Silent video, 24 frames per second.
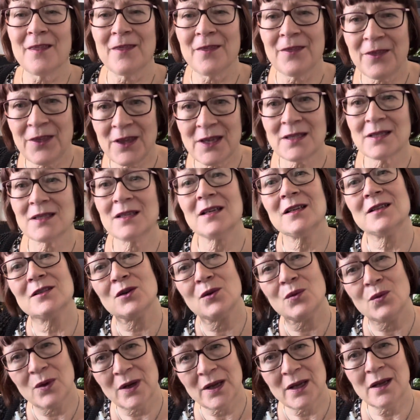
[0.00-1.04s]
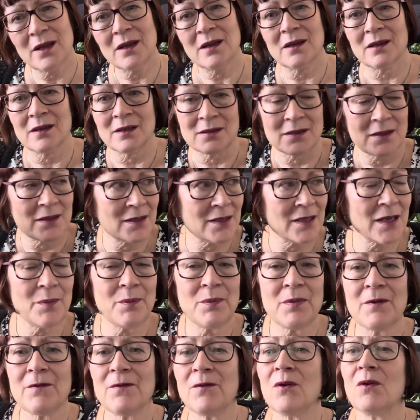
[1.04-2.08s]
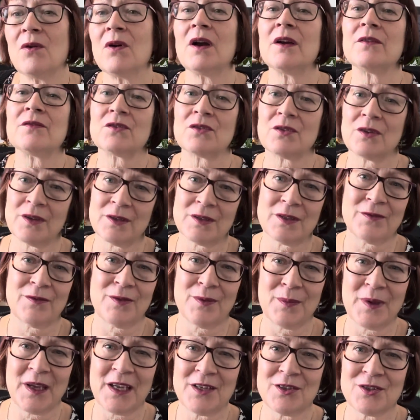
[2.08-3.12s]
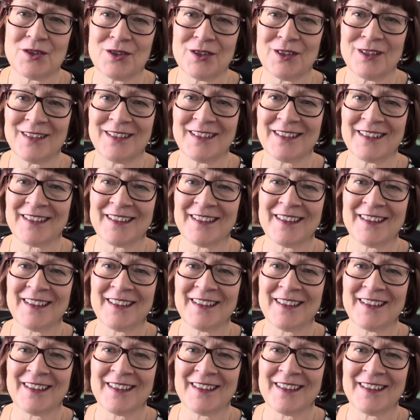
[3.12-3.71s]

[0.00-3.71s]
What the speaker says: This is a week, as I said before, of transformation.